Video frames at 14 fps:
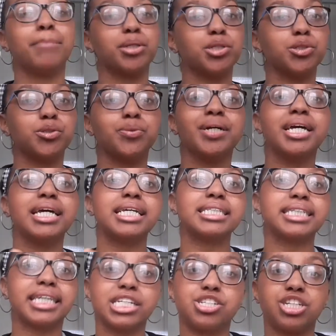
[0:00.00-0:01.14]
blue
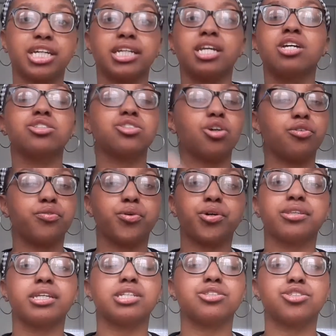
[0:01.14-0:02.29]
is kitchen, so
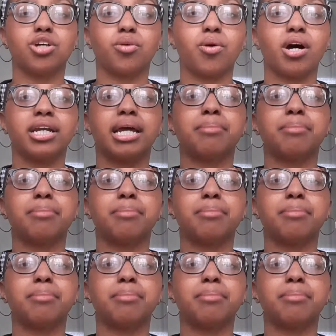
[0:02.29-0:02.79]
forth and so on,